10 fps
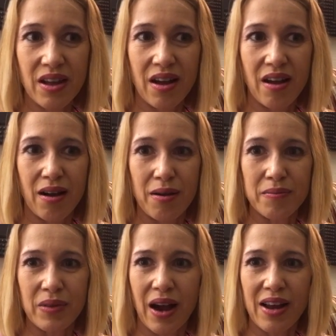
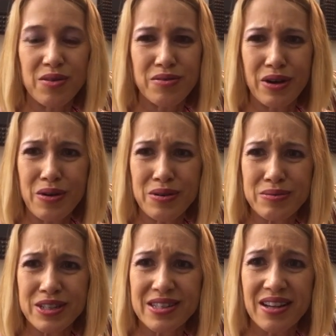I don't know.
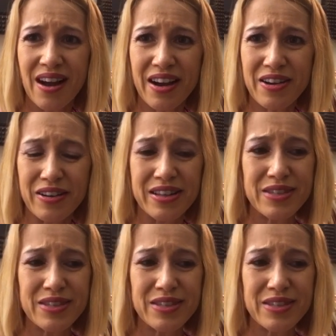I'm just tired.